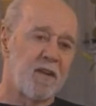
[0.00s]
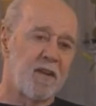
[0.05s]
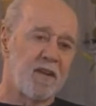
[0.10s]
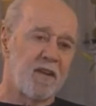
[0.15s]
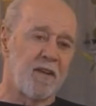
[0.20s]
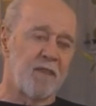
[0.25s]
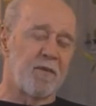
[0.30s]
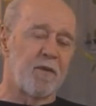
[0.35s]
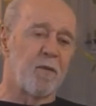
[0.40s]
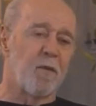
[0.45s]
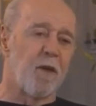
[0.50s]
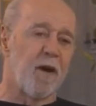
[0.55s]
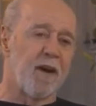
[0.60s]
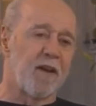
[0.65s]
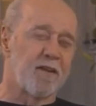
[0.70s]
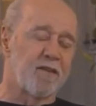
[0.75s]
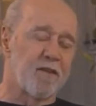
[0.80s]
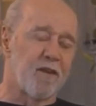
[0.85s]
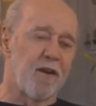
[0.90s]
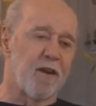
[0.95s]
If you want to
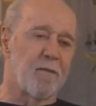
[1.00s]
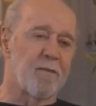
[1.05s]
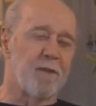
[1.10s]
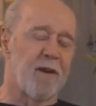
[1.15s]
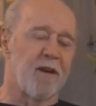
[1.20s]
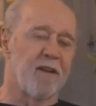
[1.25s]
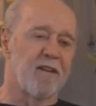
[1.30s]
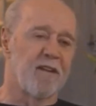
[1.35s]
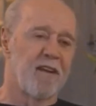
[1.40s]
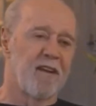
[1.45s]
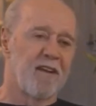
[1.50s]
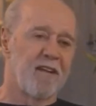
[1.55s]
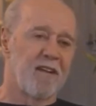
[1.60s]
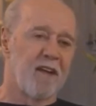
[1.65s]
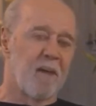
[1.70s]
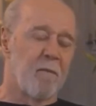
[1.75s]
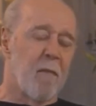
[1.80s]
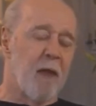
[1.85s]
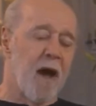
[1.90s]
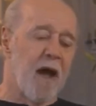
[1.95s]
talk about
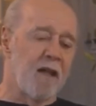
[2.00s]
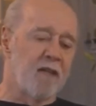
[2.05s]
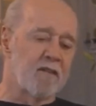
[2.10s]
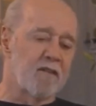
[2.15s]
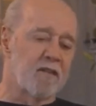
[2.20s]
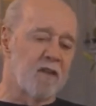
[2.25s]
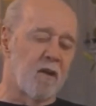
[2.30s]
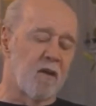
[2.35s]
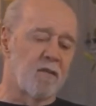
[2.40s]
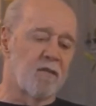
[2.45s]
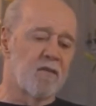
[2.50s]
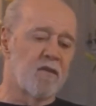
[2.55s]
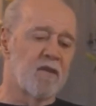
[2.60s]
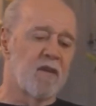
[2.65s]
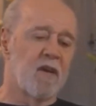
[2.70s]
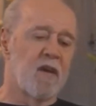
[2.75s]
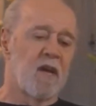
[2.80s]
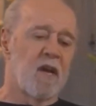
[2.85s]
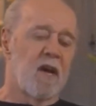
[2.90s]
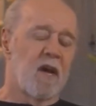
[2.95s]
milestones,
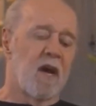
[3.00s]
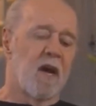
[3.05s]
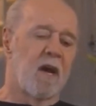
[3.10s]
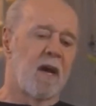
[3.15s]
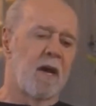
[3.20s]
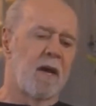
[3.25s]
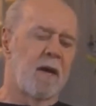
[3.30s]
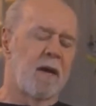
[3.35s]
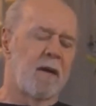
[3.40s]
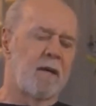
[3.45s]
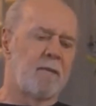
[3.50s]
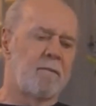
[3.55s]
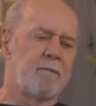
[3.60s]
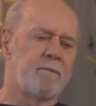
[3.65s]
uh,